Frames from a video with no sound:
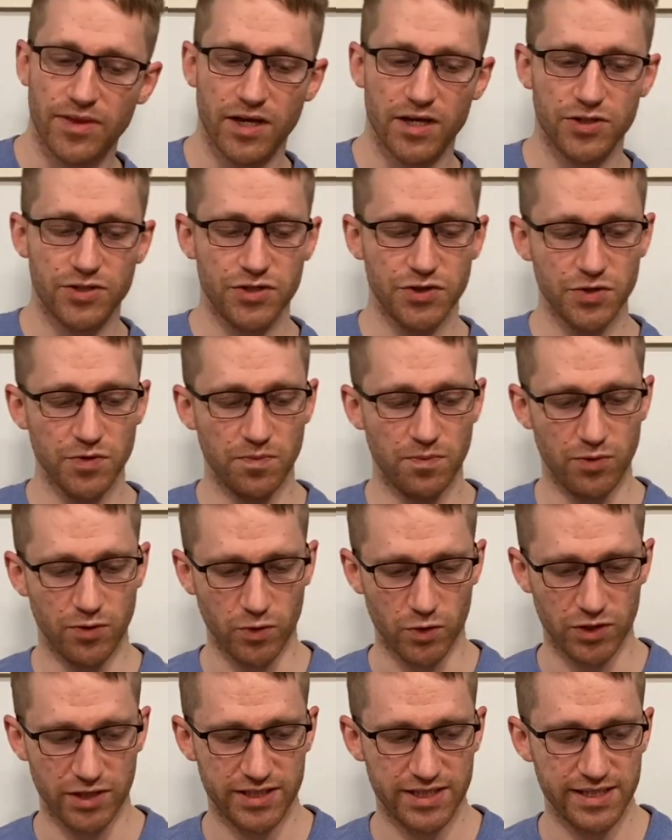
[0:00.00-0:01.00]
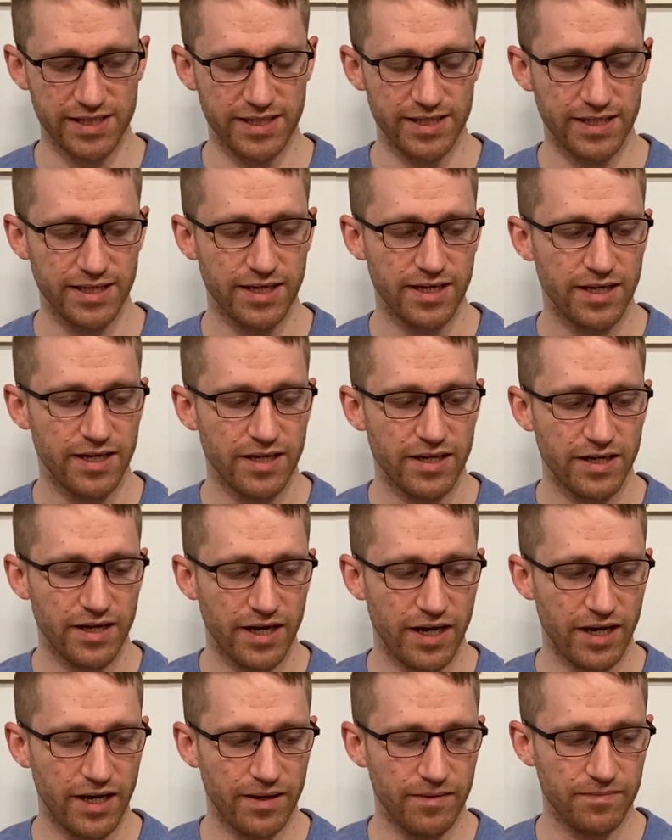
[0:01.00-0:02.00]
to Puerh tea,
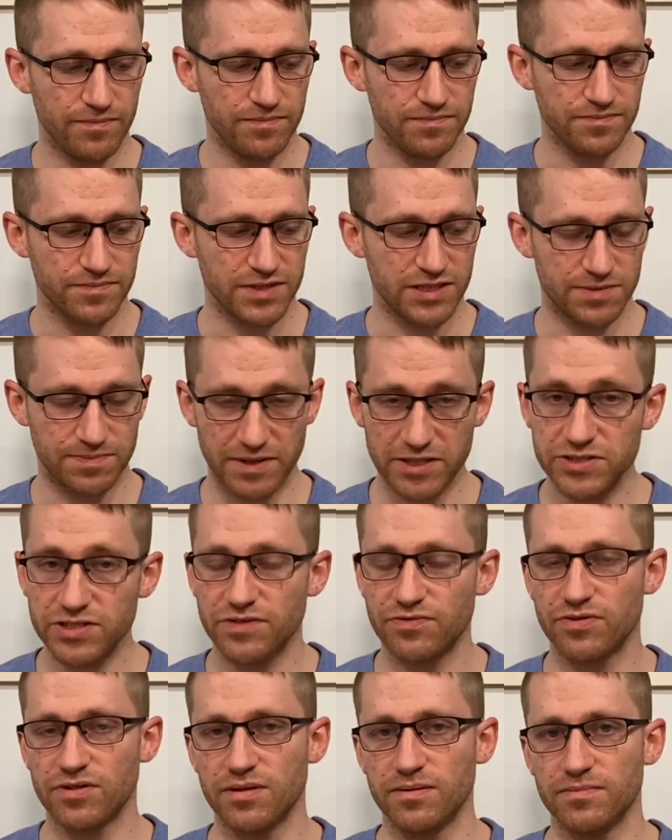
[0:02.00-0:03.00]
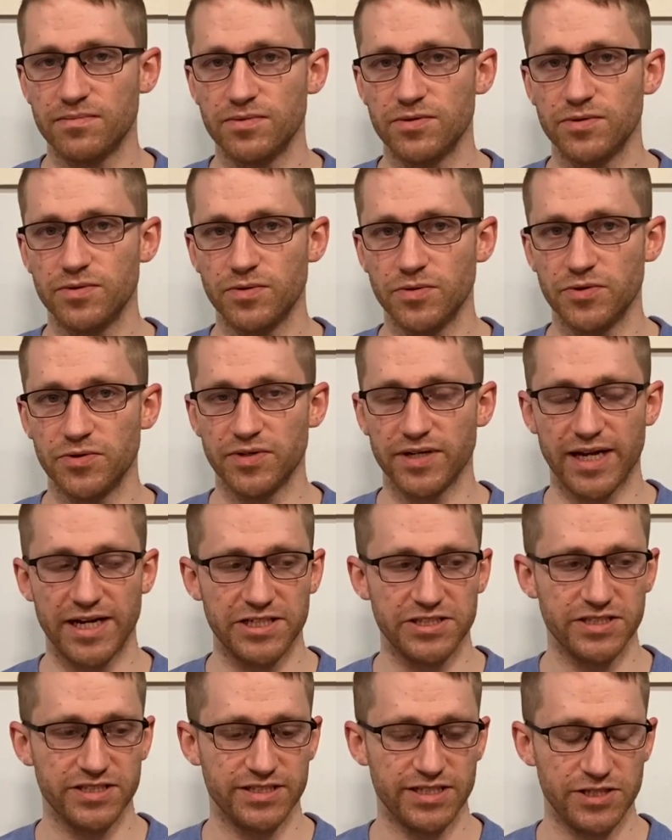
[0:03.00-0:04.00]
especially from older and
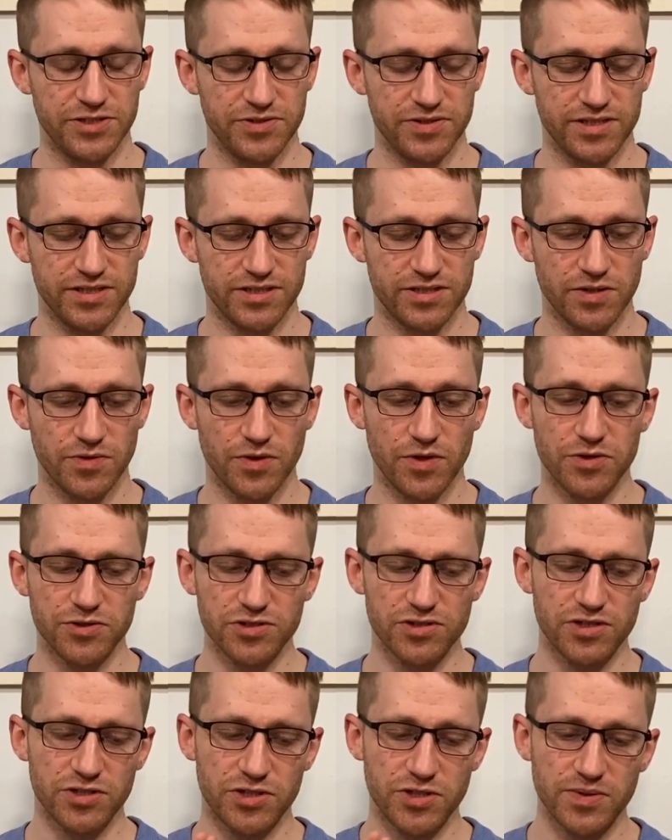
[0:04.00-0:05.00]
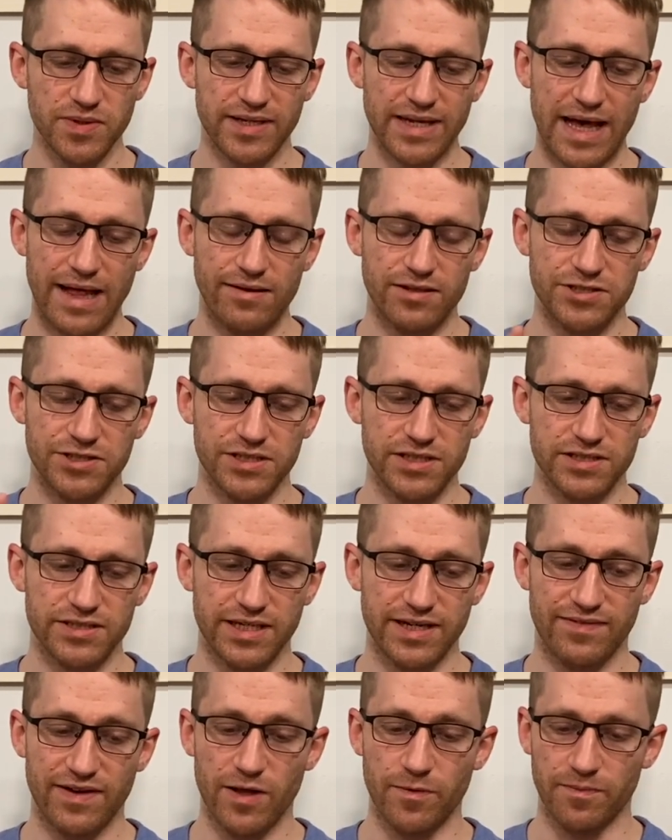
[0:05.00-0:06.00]
ancient tea trees. So those are the 2 analogies that
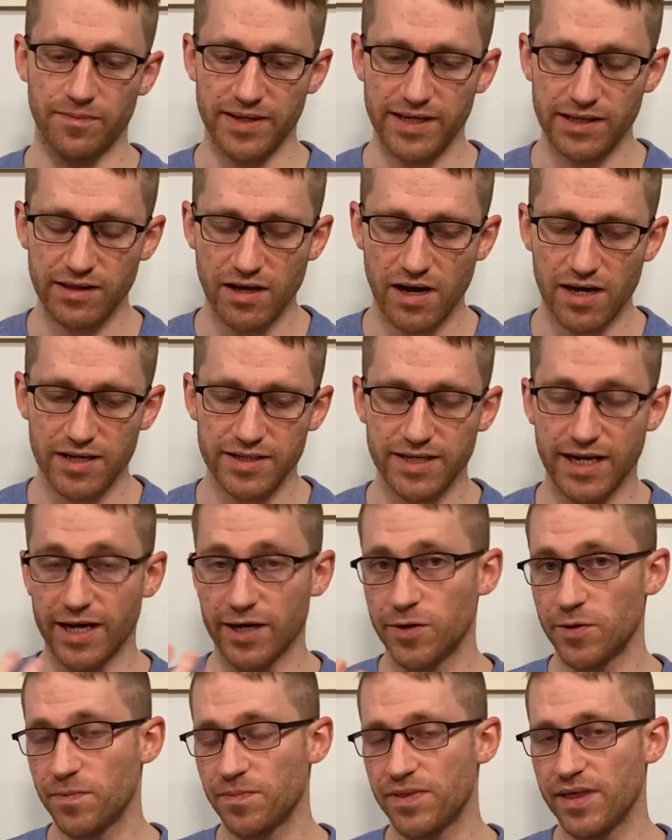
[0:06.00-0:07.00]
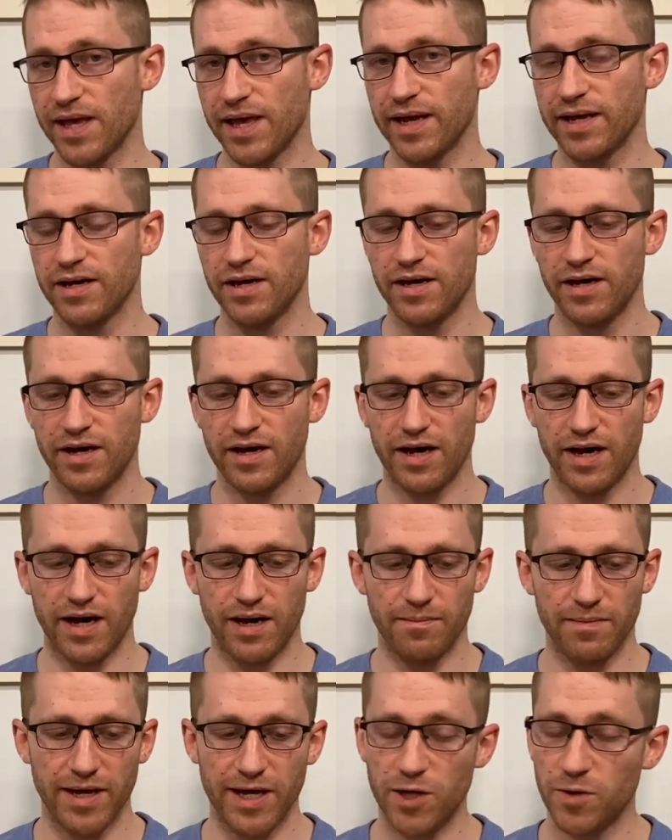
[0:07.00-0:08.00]
have helped me a lot. I hope they
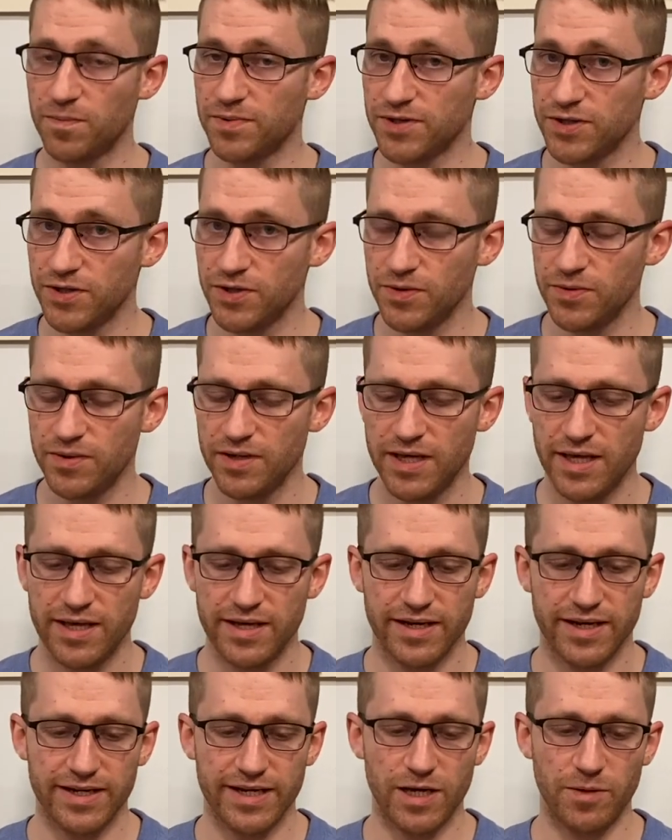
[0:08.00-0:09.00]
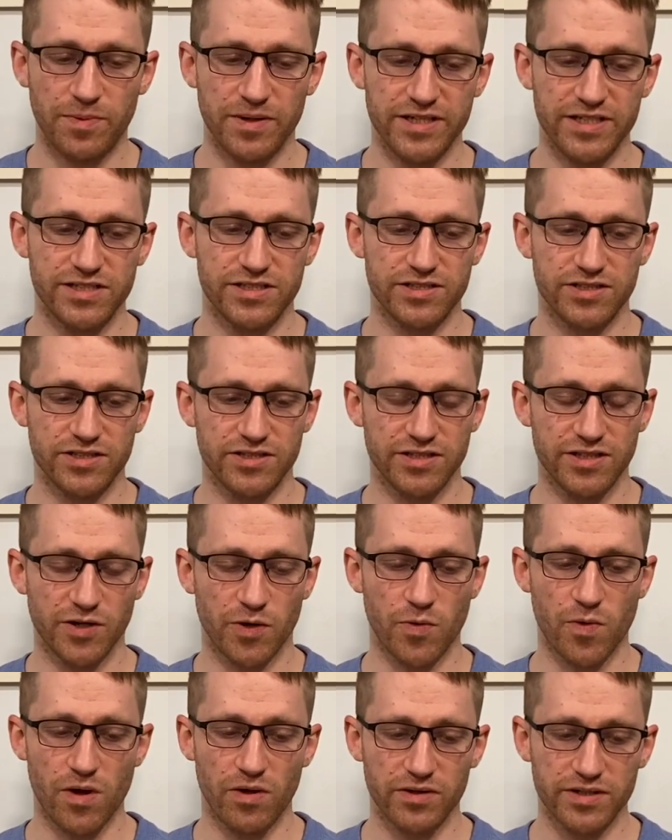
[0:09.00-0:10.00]
help you in helping discern the
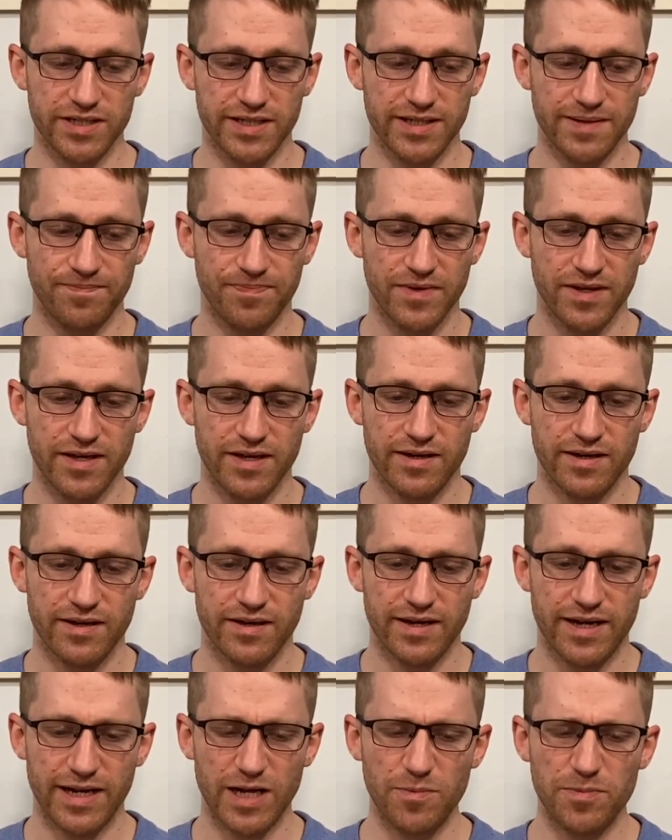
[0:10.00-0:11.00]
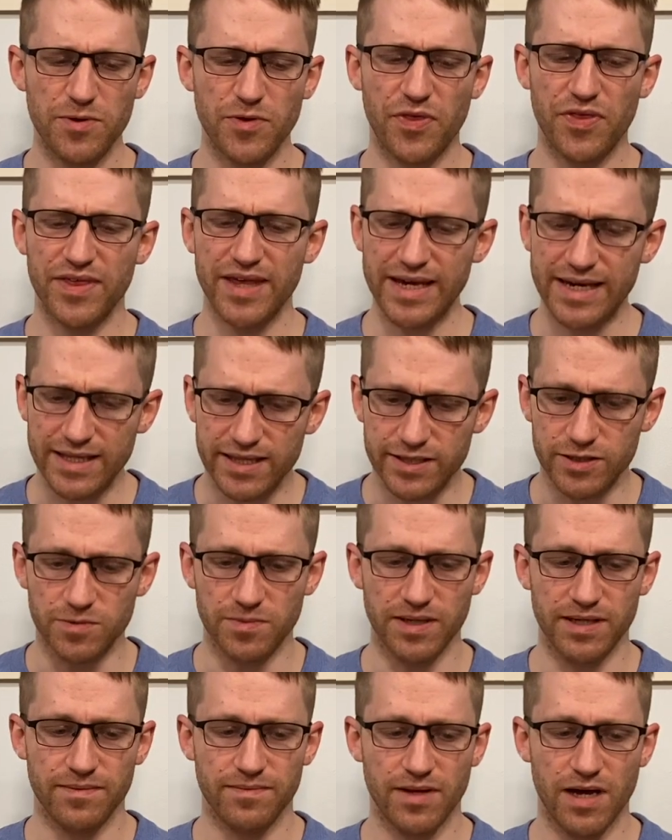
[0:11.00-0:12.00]
quality and help you think a little
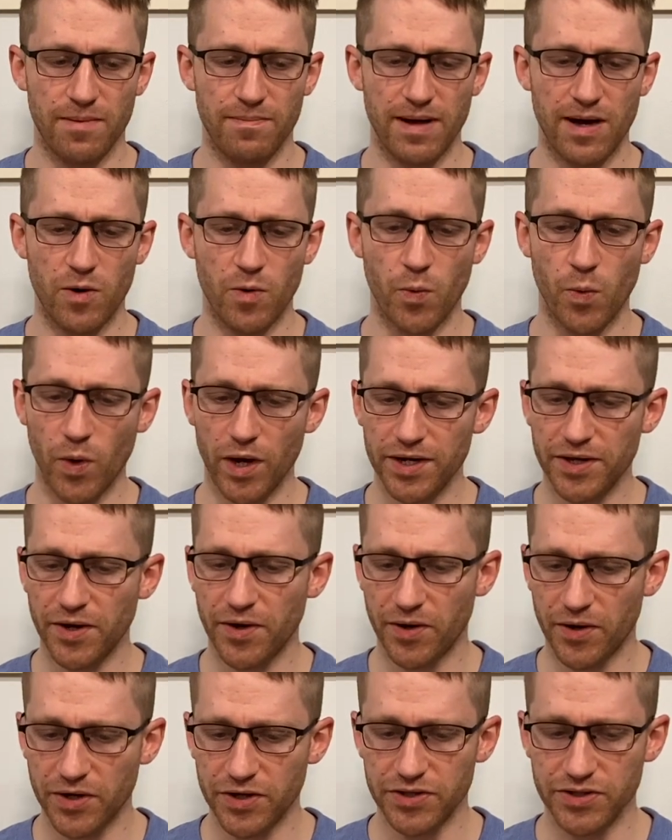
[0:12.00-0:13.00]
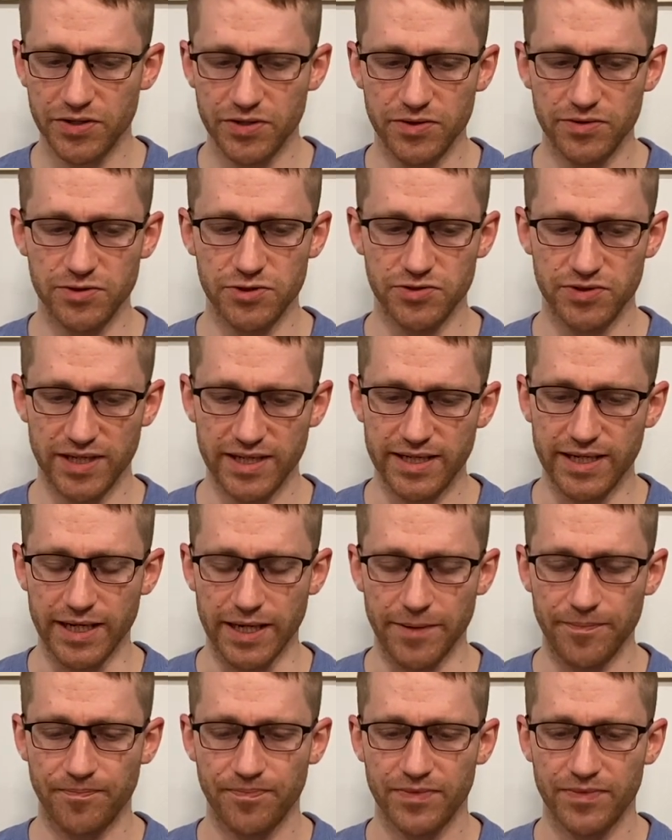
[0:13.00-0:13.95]
bit about what are you drinking.